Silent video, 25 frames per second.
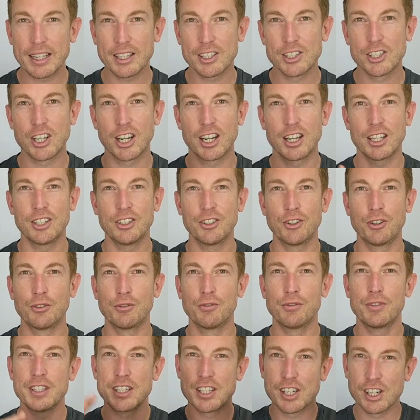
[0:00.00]
picture,
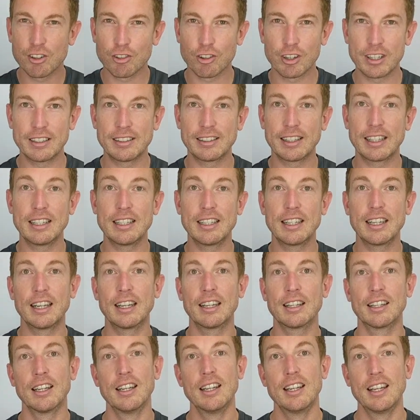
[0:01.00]
your visionary
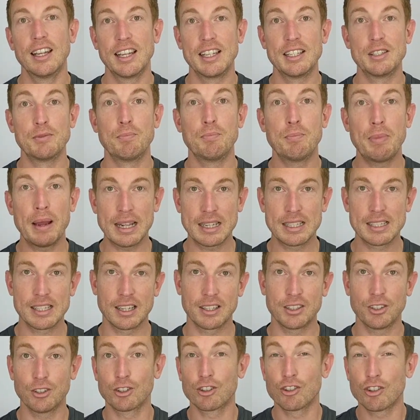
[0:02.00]
thinking is
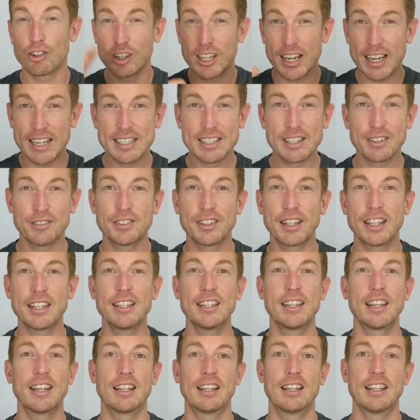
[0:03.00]
better, your creative
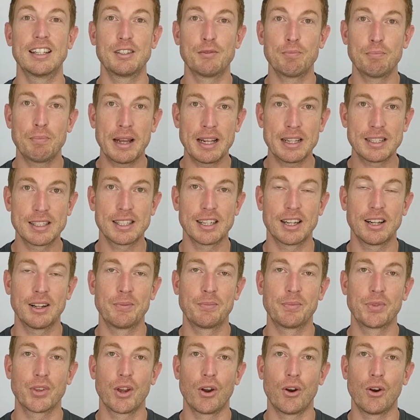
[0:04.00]
thinking is
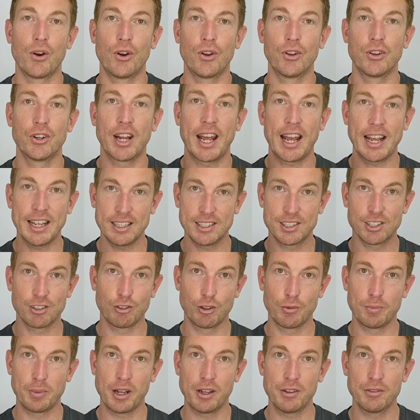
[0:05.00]
better on
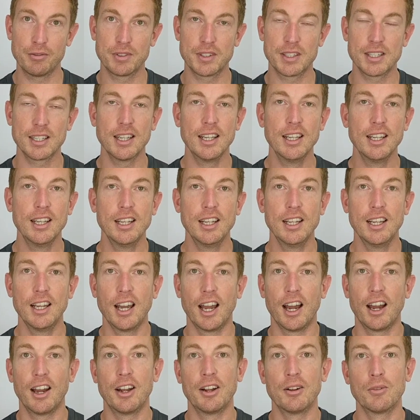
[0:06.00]
8 or aboves.
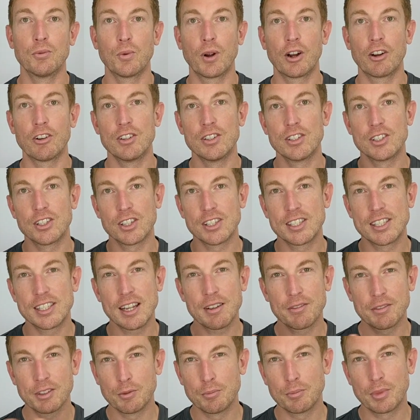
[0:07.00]
Whereas your
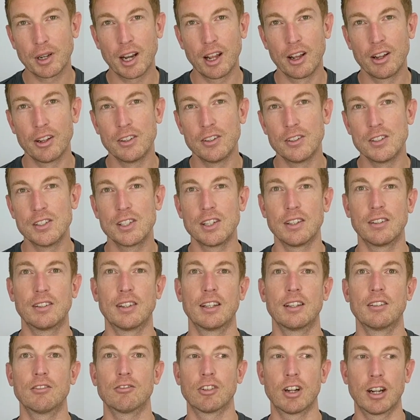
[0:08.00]
7 and belows,
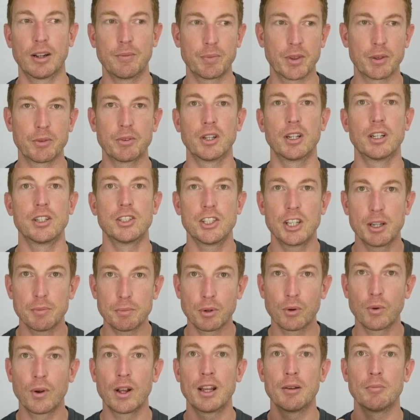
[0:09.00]
you think, right, I'm going to
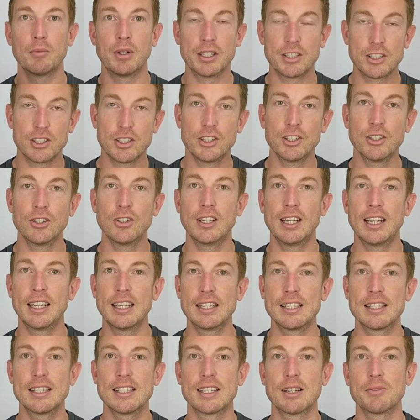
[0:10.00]
chip away at my to-do
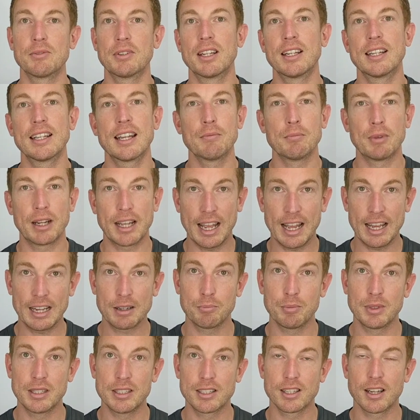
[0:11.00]
list, I'm going to get my
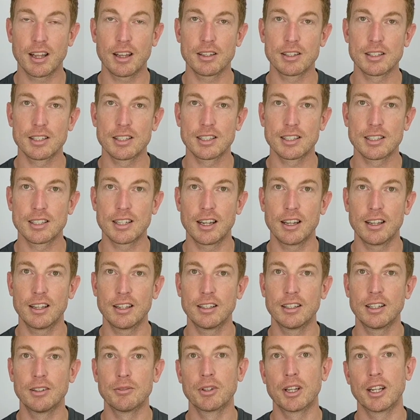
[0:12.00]
admin tasks
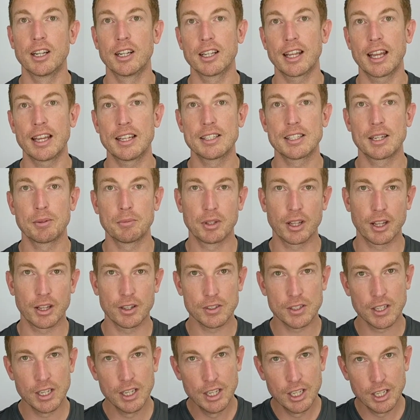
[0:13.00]
done, I'm going to get some
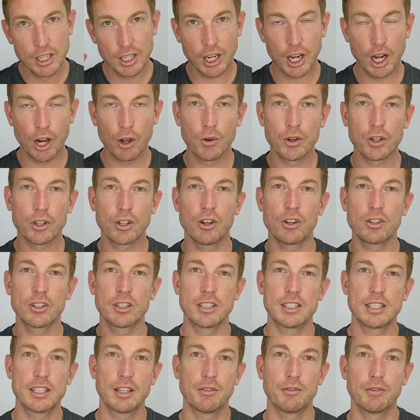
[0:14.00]
of those lower
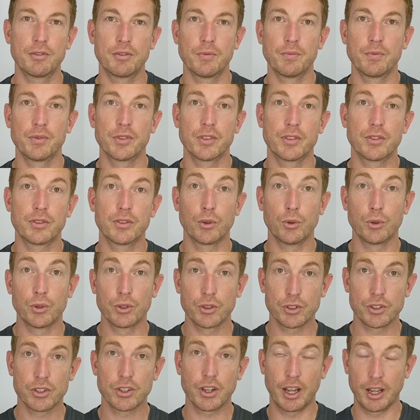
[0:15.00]
cognitive
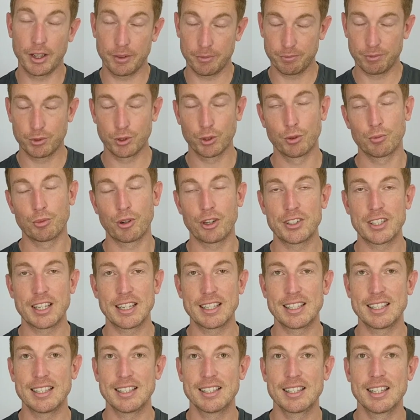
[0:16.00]
thought
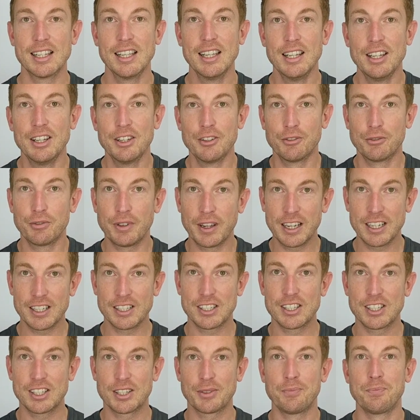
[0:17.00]
processes
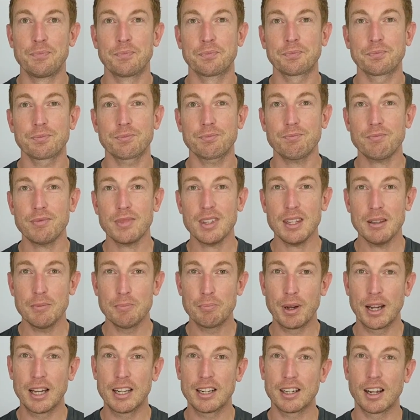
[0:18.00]
finished,
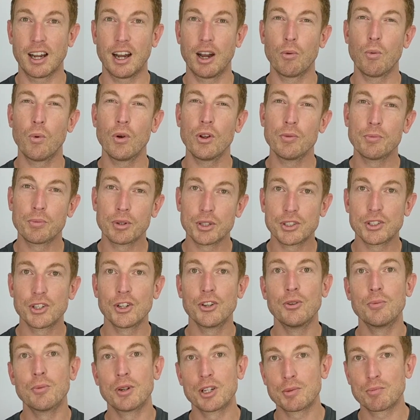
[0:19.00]
but I won't put
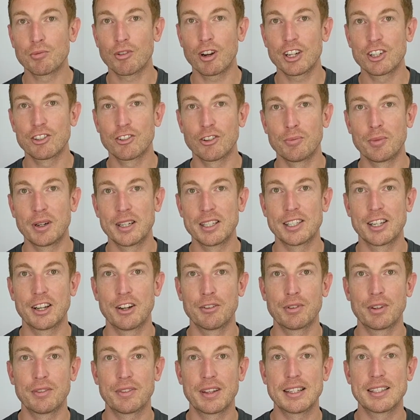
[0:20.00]
too much pressure on
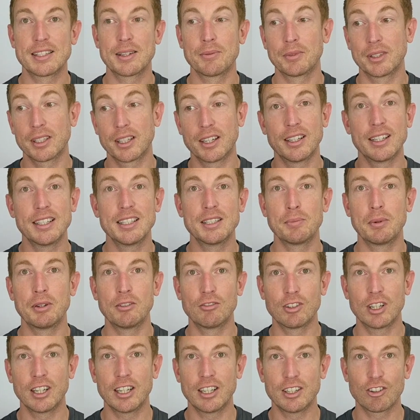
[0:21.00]
myself if there's something I need to
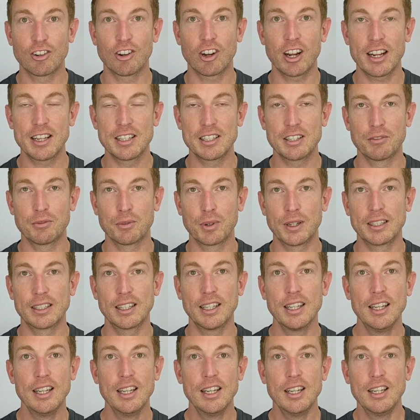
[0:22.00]
be really creative
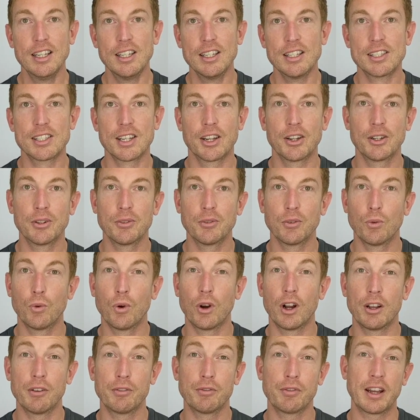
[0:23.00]
with. So
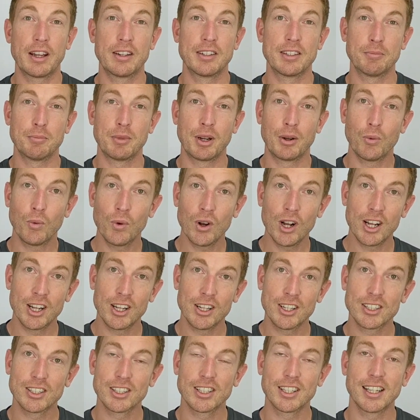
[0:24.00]
what I've found in my
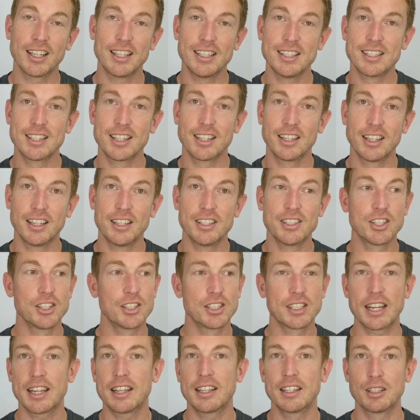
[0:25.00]
work is that it's
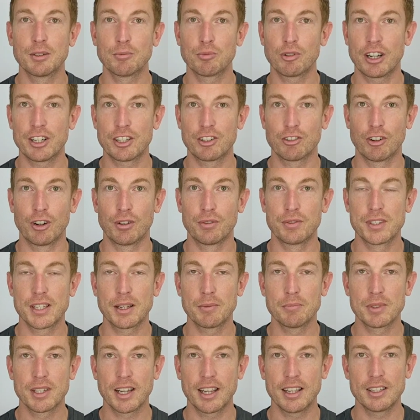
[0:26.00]
just taking the pressure off.
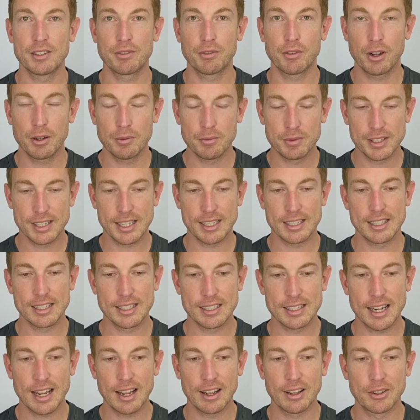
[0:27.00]
Some days if I'm
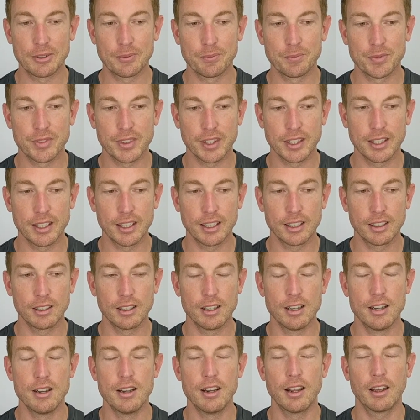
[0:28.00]
sitting down
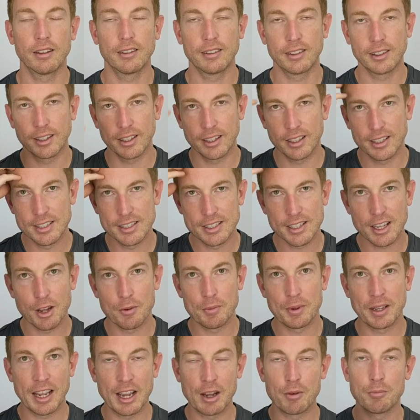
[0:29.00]
thinking nothing is
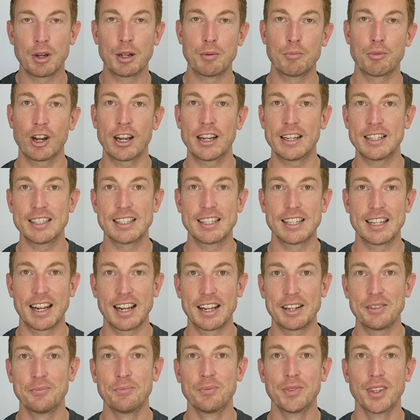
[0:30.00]
coming out my brain
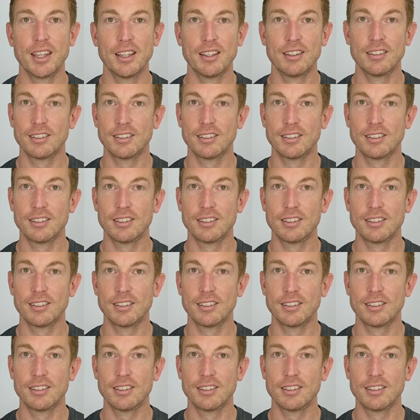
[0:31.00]
today,